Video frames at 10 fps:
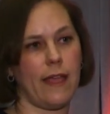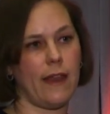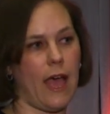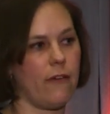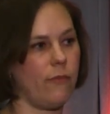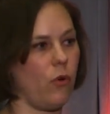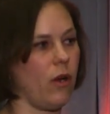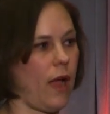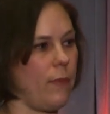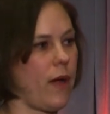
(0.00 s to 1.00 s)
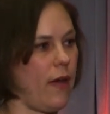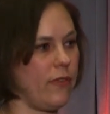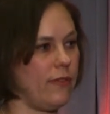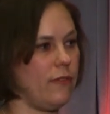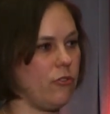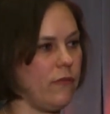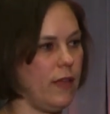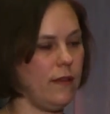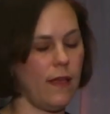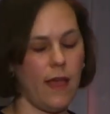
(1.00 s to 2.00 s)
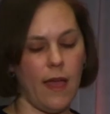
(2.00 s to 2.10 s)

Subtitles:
and have more hypothesis-driven